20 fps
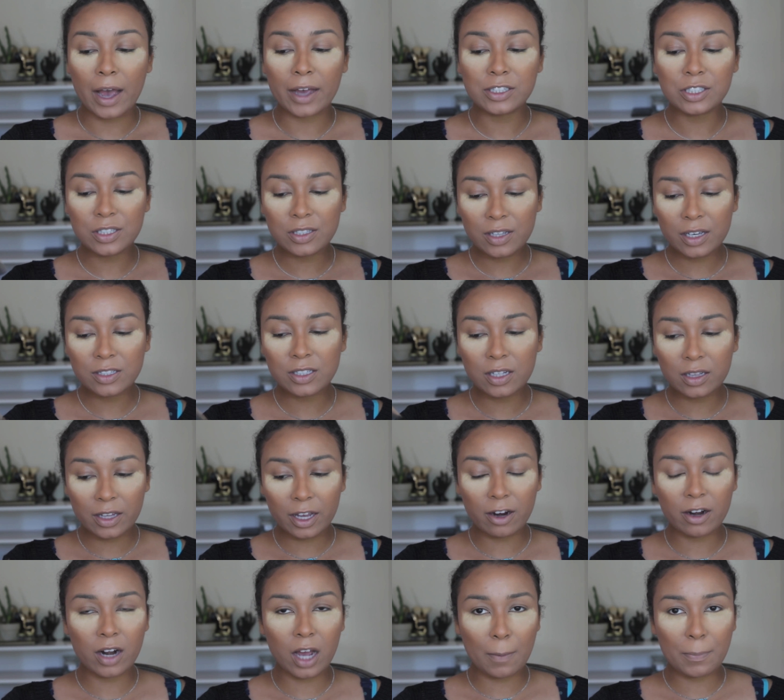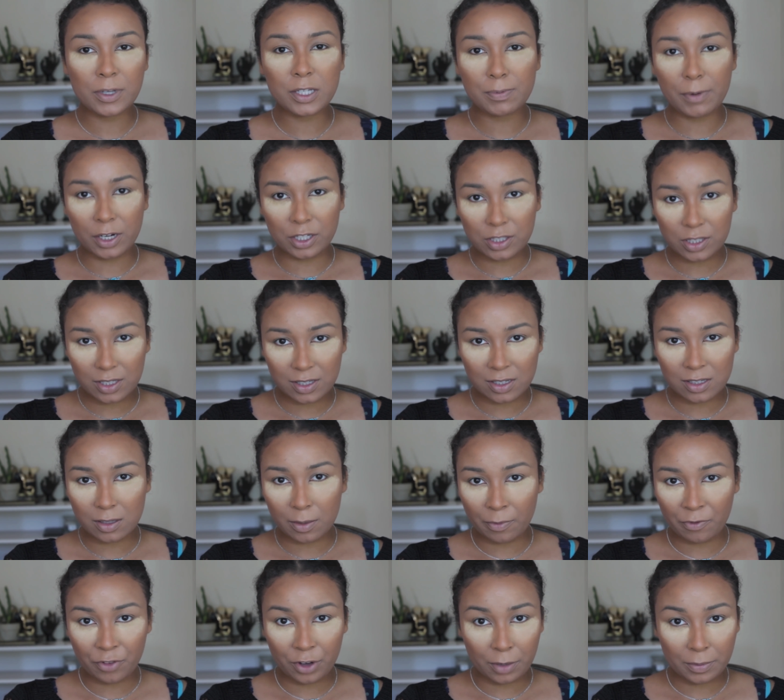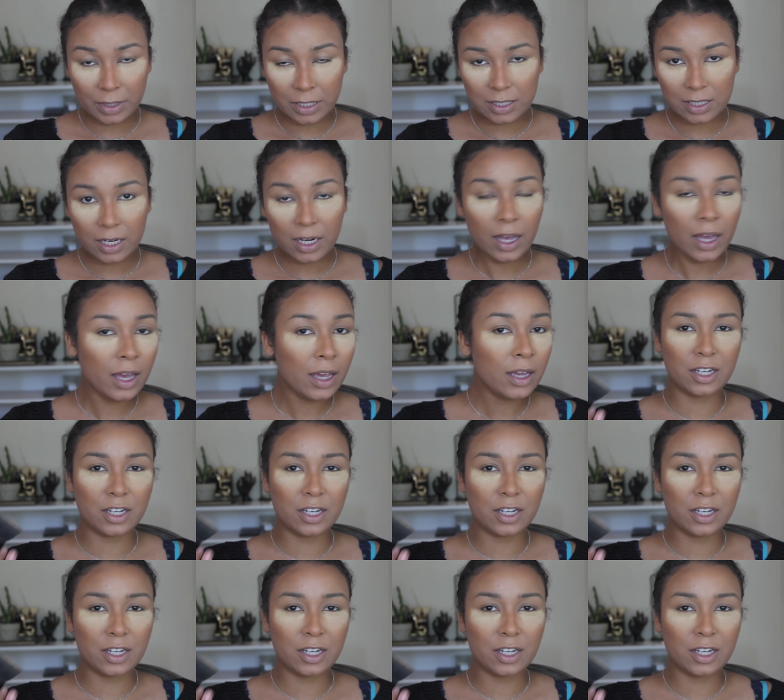I just like to layer it up, especially since I'm filming today.